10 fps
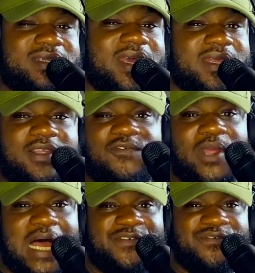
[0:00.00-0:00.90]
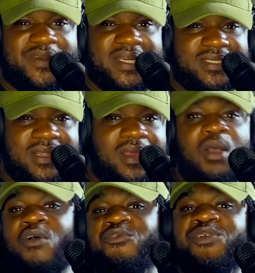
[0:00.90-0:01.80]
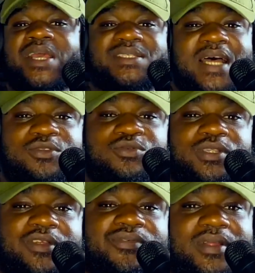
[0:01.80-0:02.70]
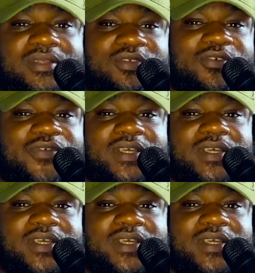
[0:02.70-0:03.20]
In the end, if you have friends that do different things.